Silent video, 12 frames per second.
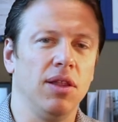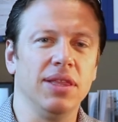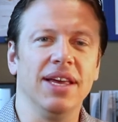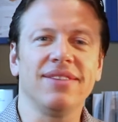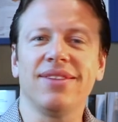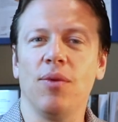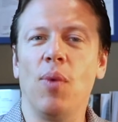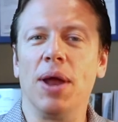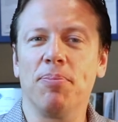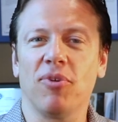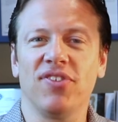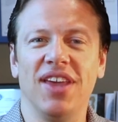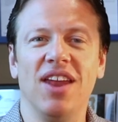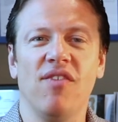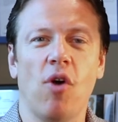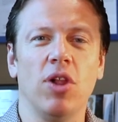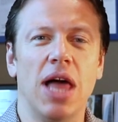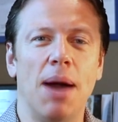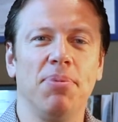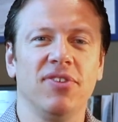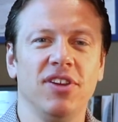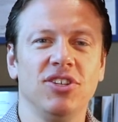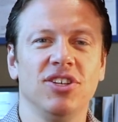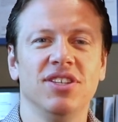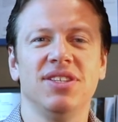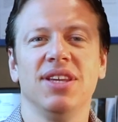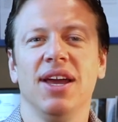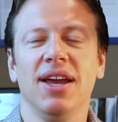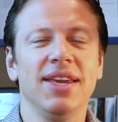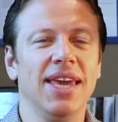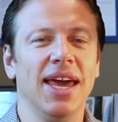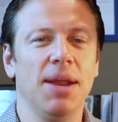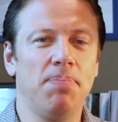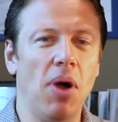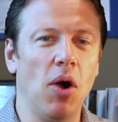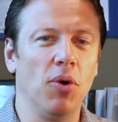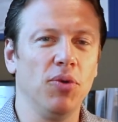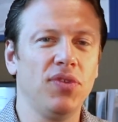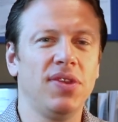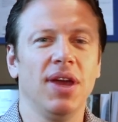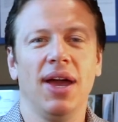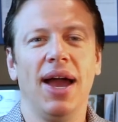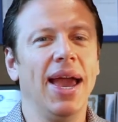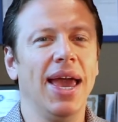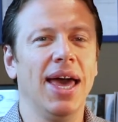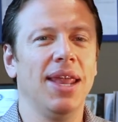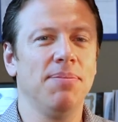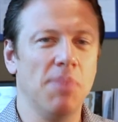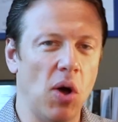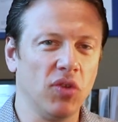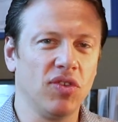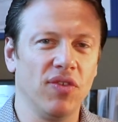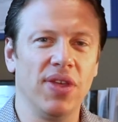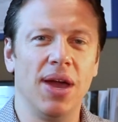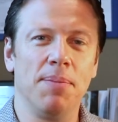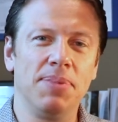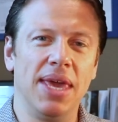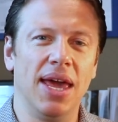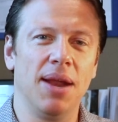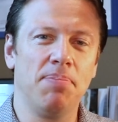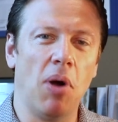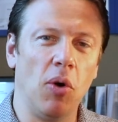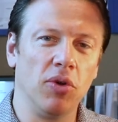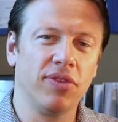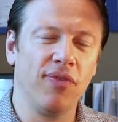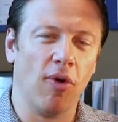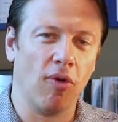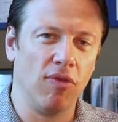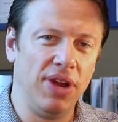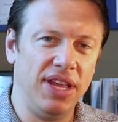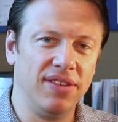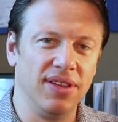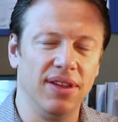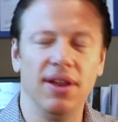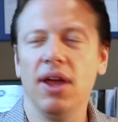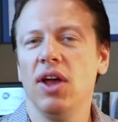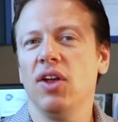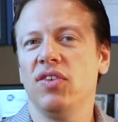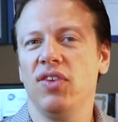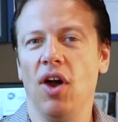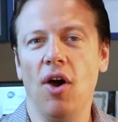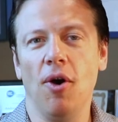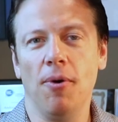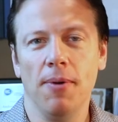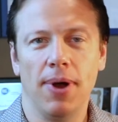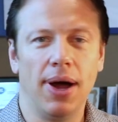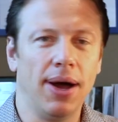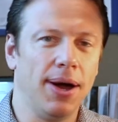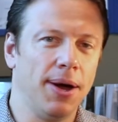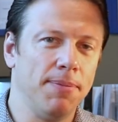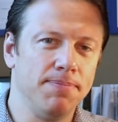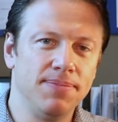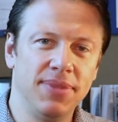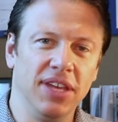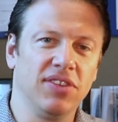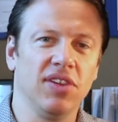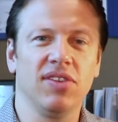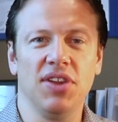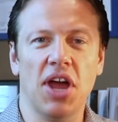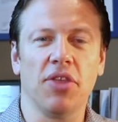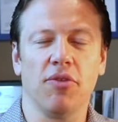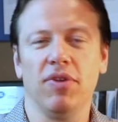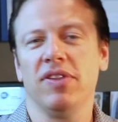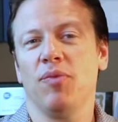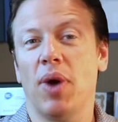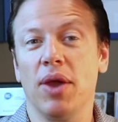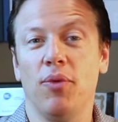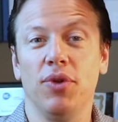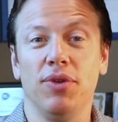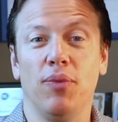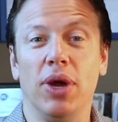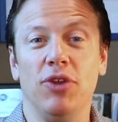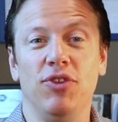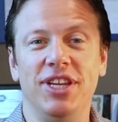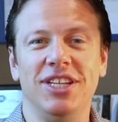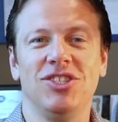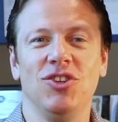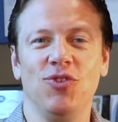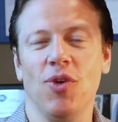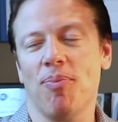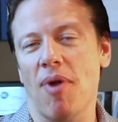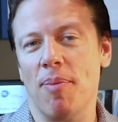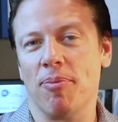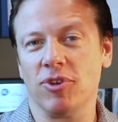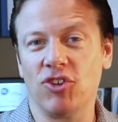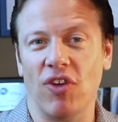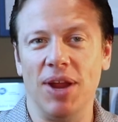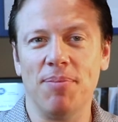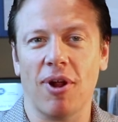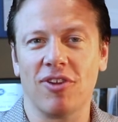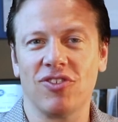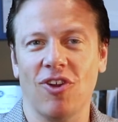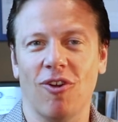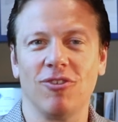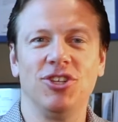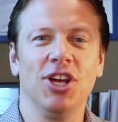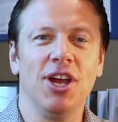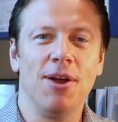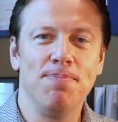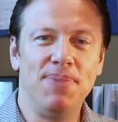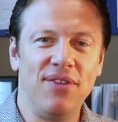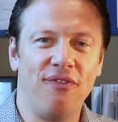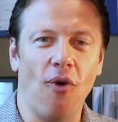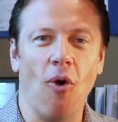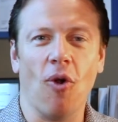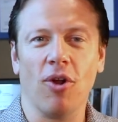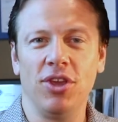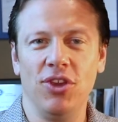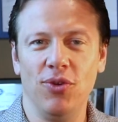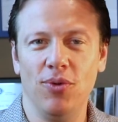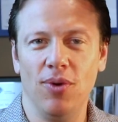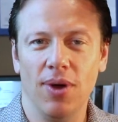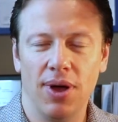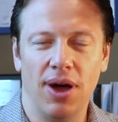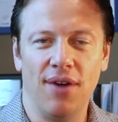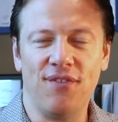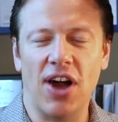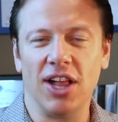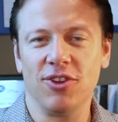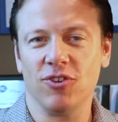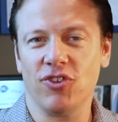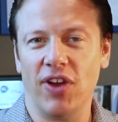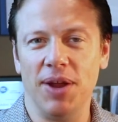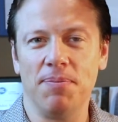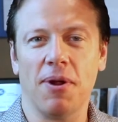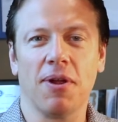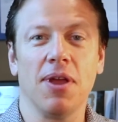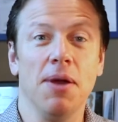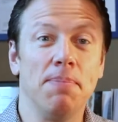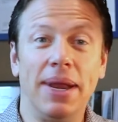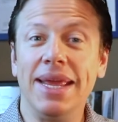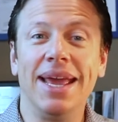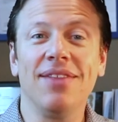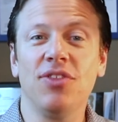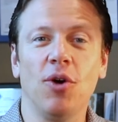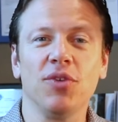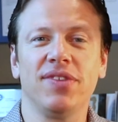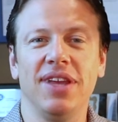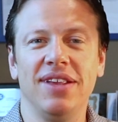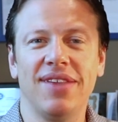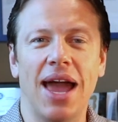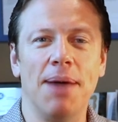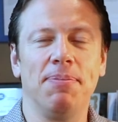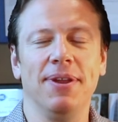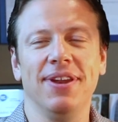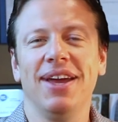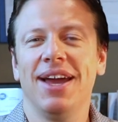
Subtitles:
less than 1% of all oppositions get opposed, and most of them get opposed for a reason. So this is another reason why you need to do a proper trademark search before you file your trademark. But again, those things happen.